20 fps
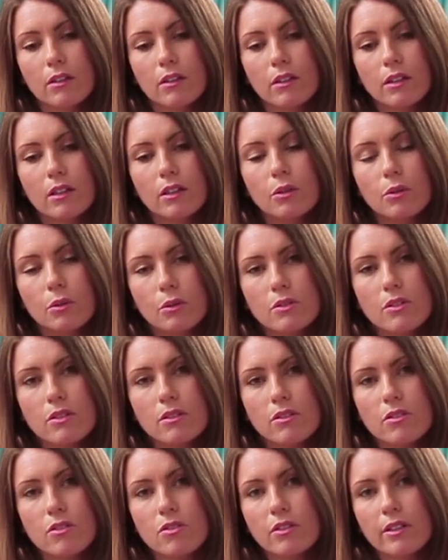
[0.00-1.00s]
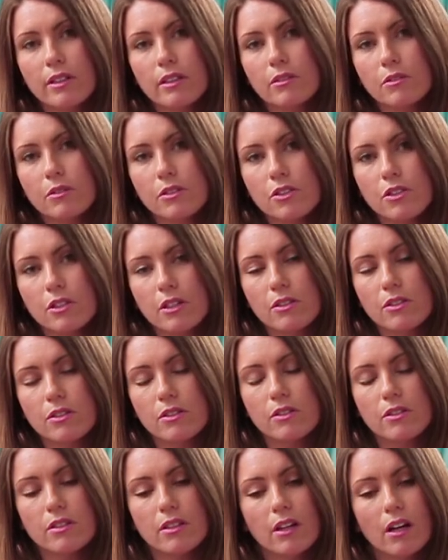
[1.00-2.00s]
The courts in Australia and
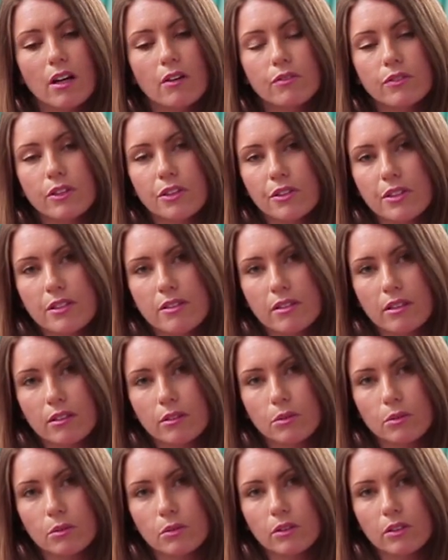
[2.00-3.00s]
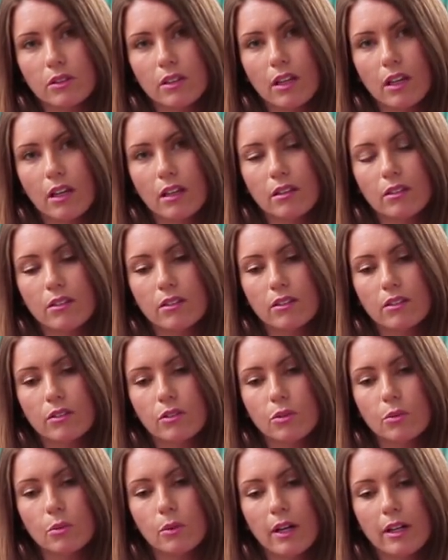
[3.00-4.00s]
judges are very skilled and
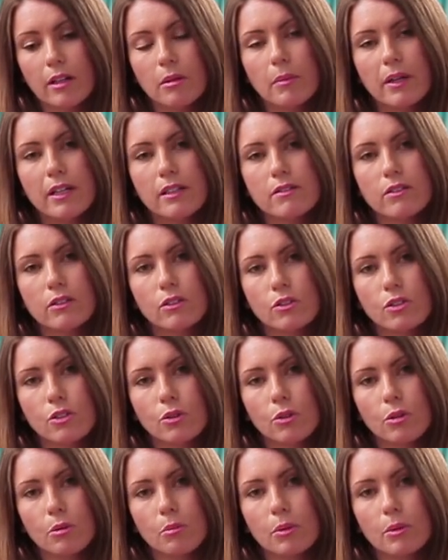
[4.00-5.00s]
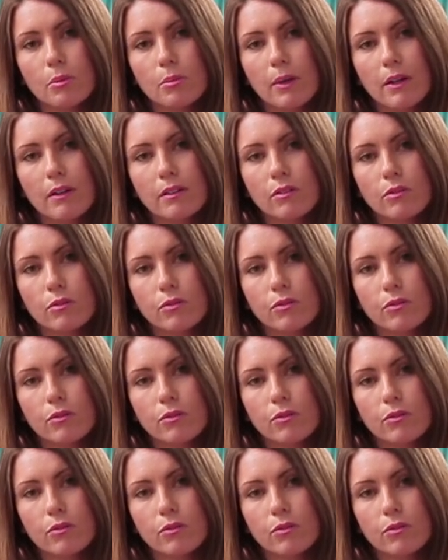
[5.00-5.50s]
do an amazing job, but